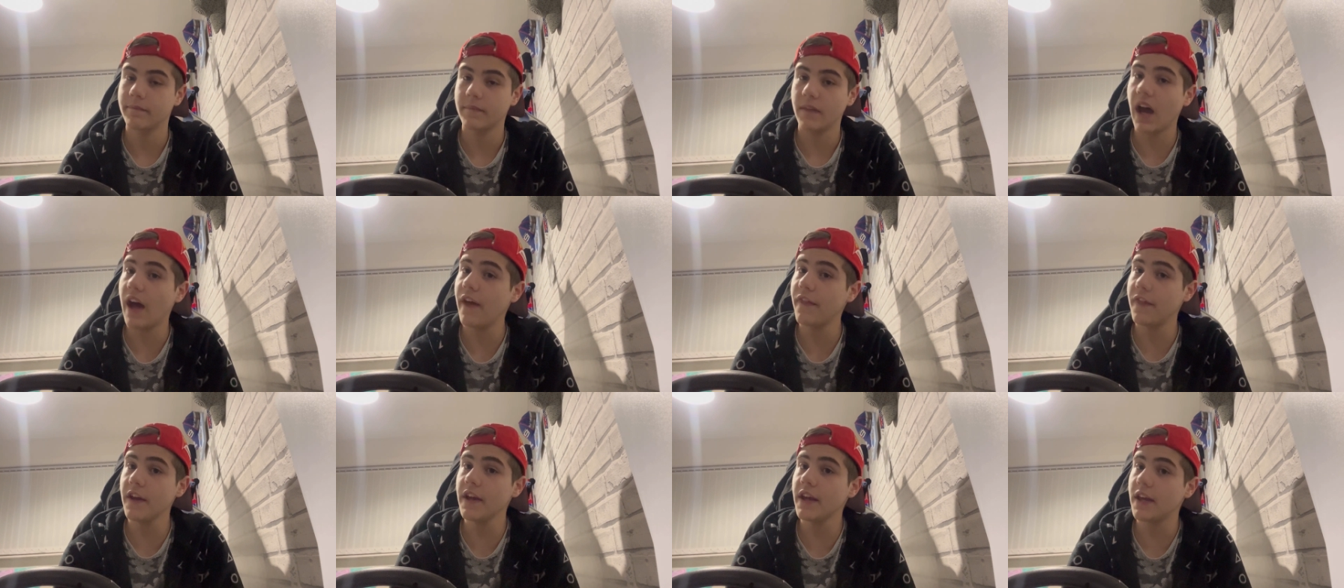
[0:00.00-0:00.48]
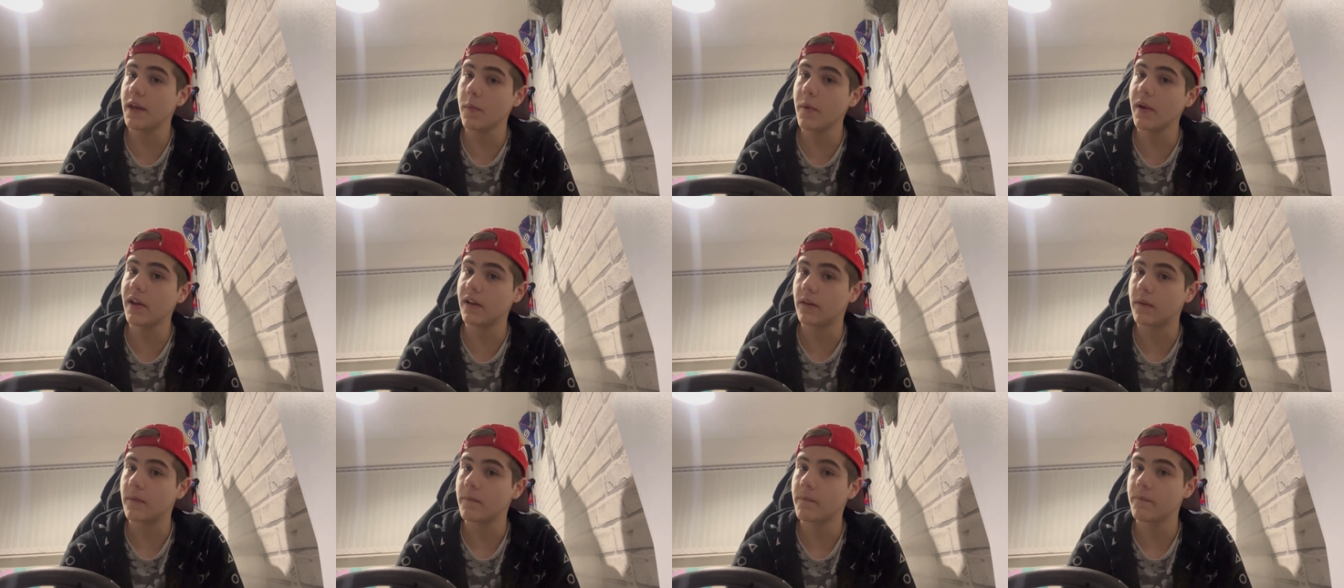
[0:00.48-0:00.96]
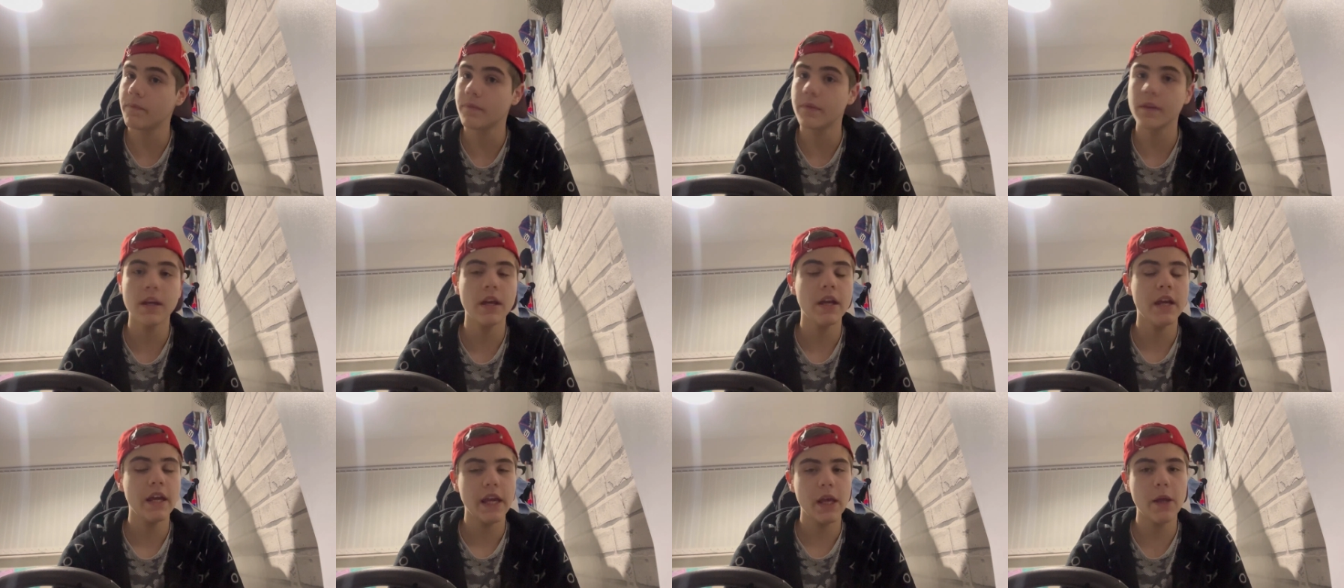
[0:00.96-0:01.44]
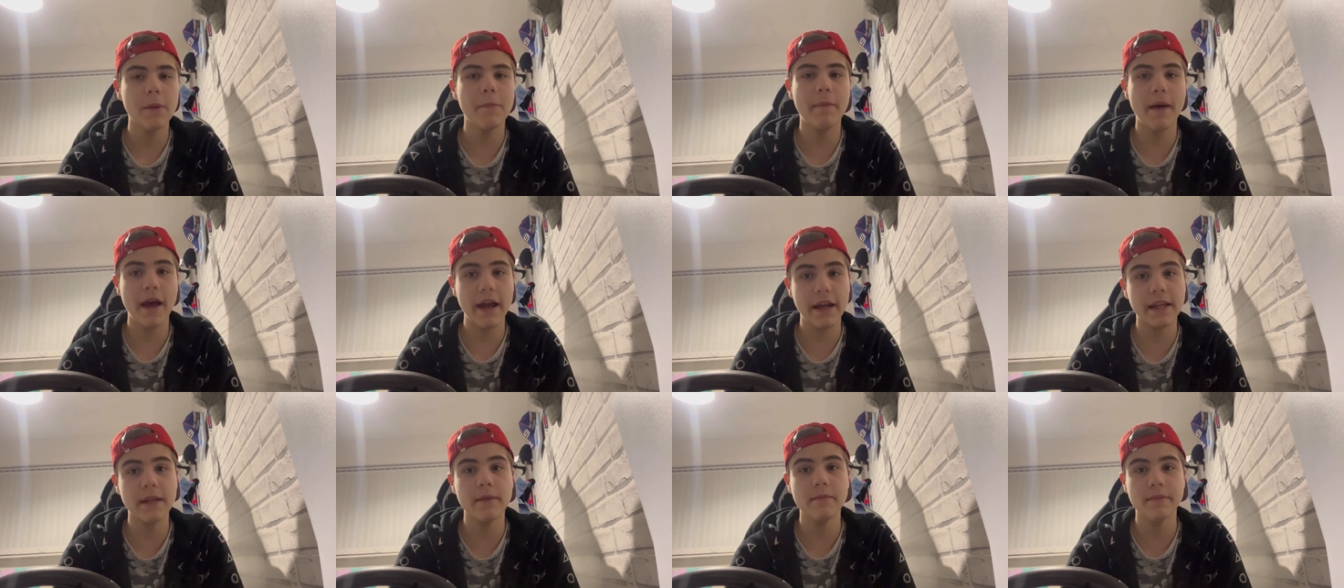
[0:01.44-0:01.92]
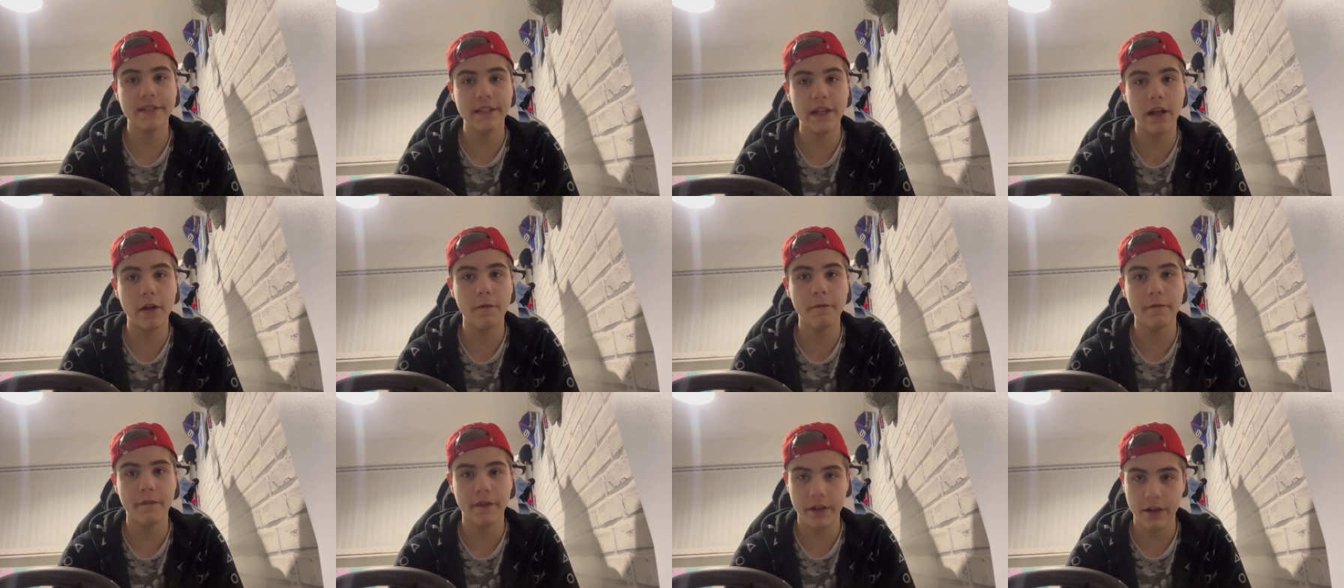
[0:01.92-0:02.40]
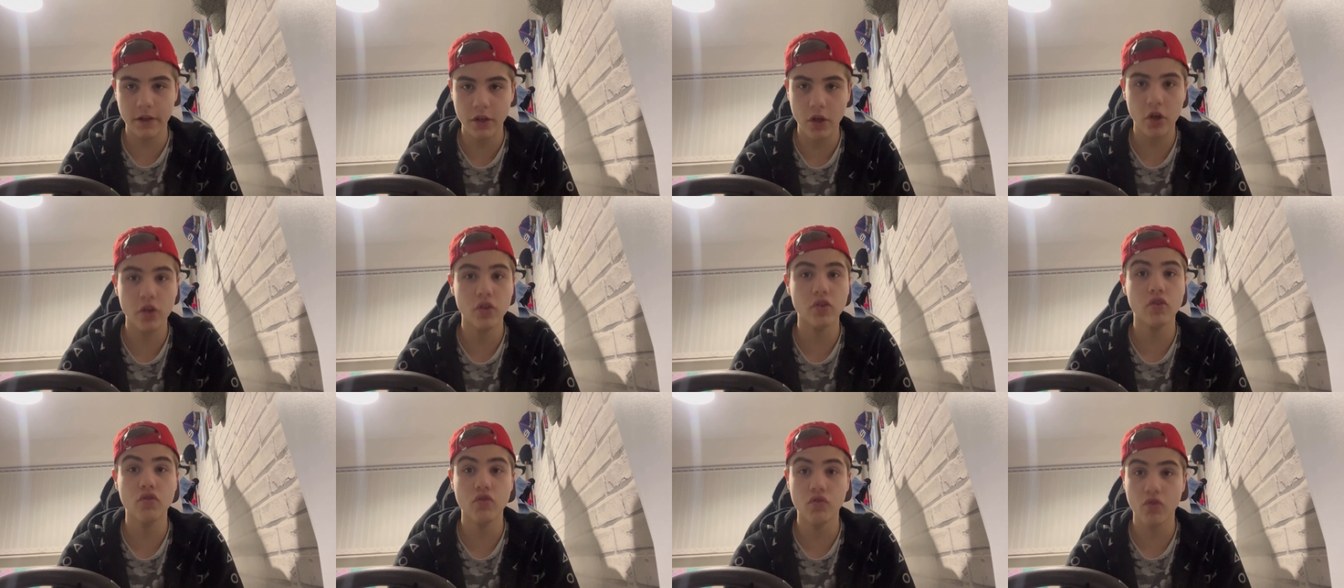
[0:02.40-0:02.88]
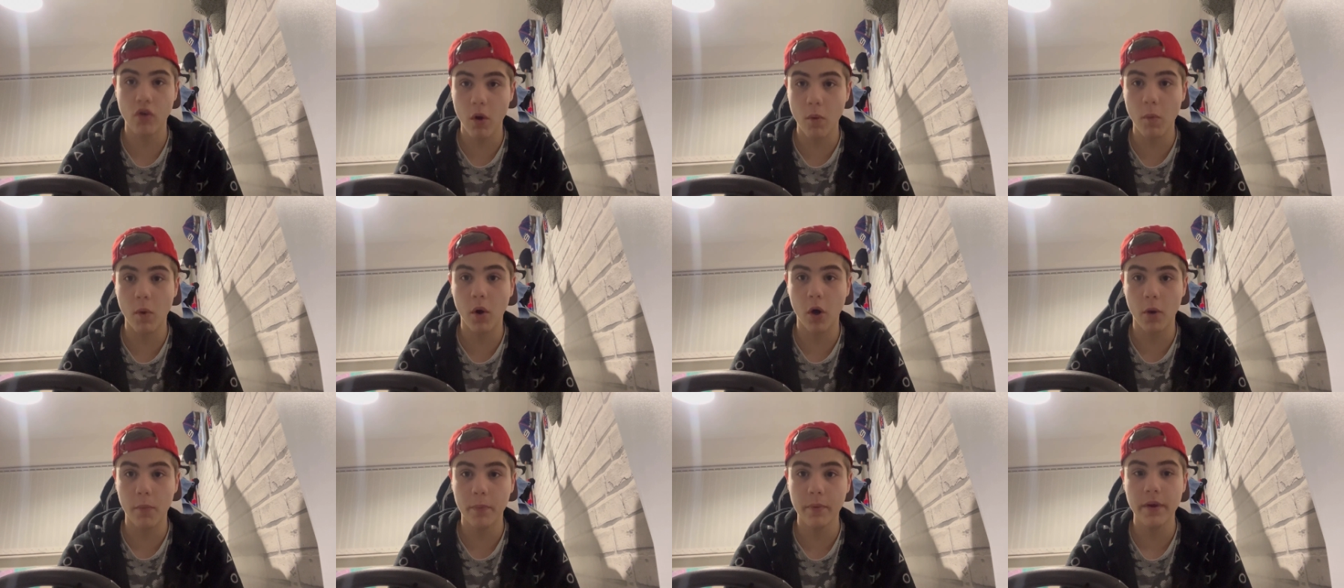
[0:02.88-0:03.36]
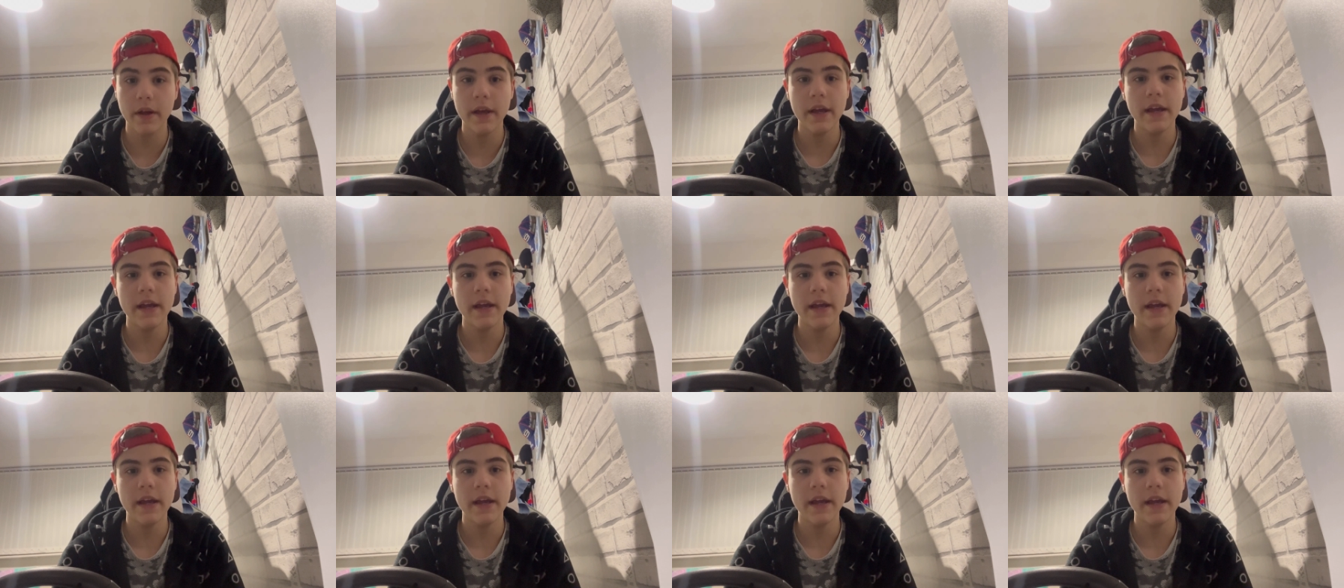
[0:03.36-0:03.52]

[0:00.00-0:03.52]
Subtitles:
I think he will. He'll pack himself in and grow up.